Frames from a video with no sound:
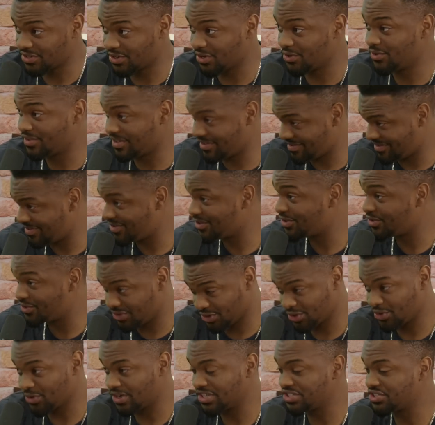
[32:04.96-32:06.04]
so
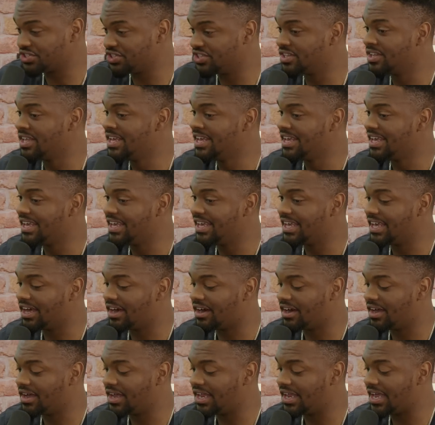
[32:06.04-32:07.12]
good question.
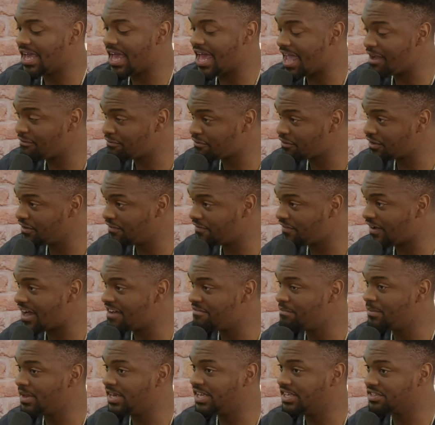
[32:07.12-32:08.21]
Every
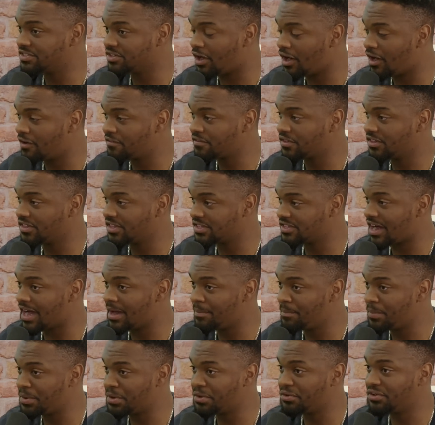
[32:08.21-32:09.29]
5 minutes after the
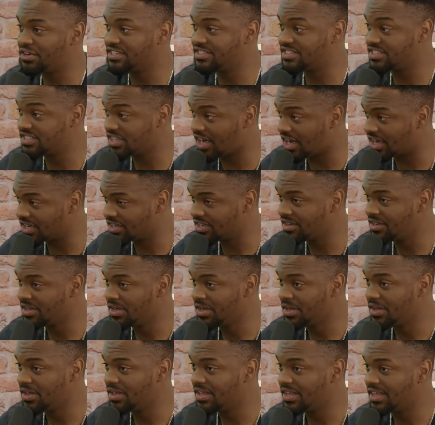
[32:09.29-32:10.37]
time period is done
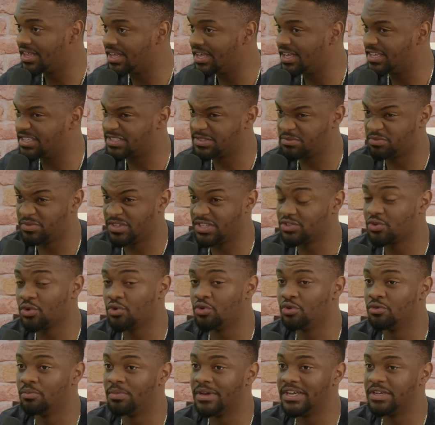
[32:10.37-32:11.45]
is
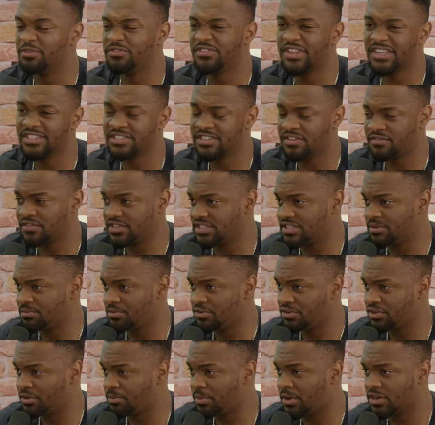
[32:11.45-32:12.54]
called, we've done something
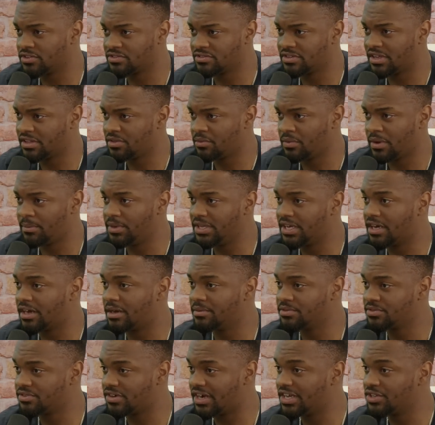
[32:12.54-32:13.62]
similar in the past with like the Wembley
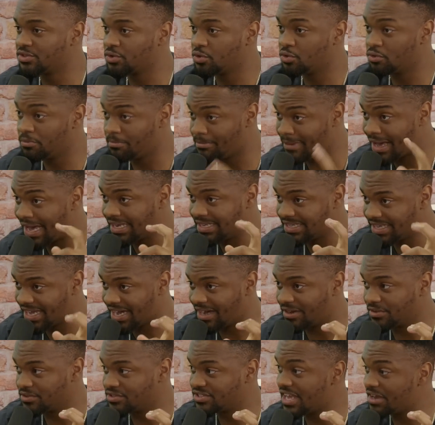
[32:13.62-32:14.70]
Cups, right? It's called man
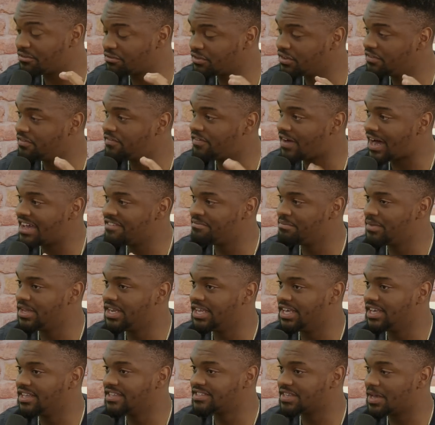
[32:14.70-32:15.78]
down. So every 5
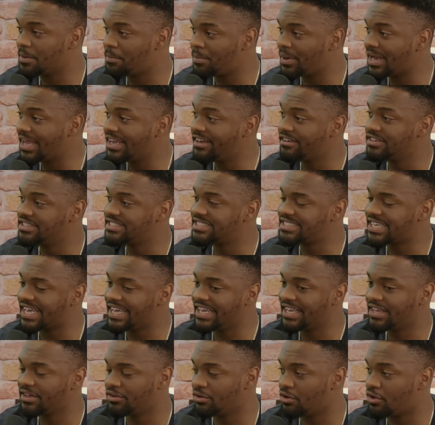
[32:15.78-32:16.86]
minutes, a player is
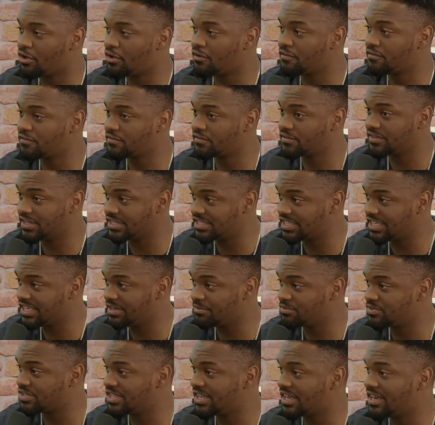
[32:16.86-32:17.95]
taken off the
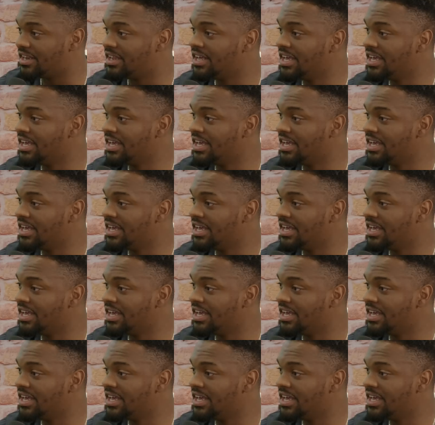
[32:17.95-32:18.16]
team. So then